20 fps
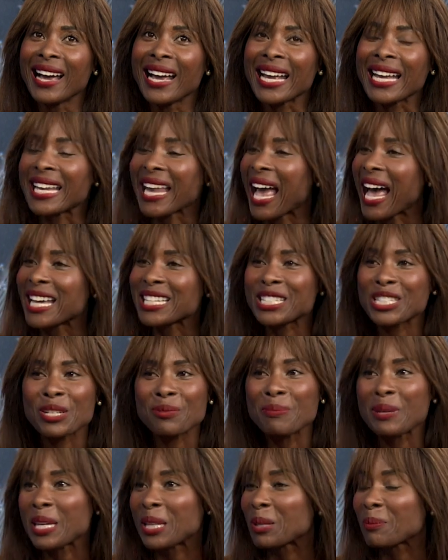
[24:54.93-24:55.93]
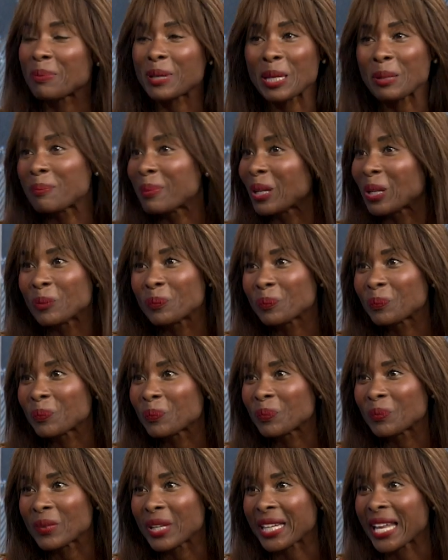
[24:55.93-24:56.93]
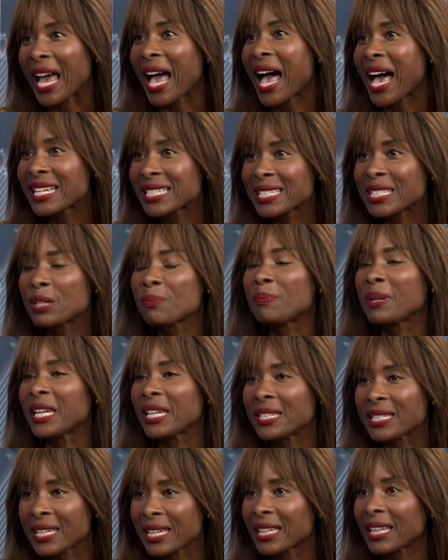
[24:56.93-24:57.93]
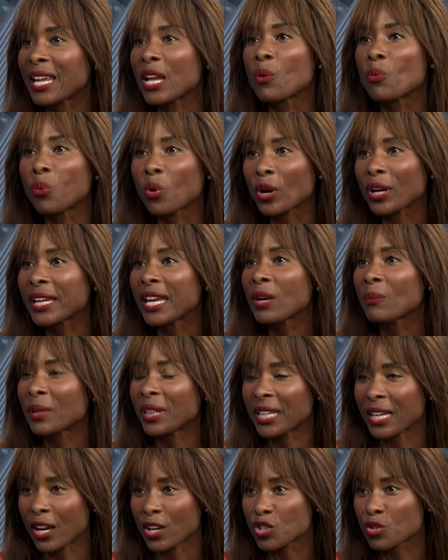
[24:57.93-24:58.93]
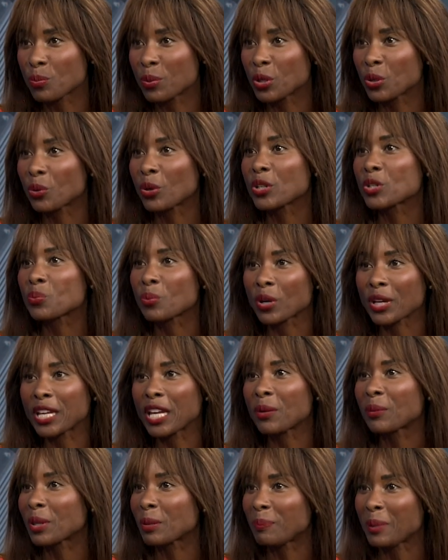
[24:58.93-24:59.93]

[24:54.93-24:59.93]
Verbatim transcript: It has to be the people. It has to be dealing, working with the entrepreneurs, working with the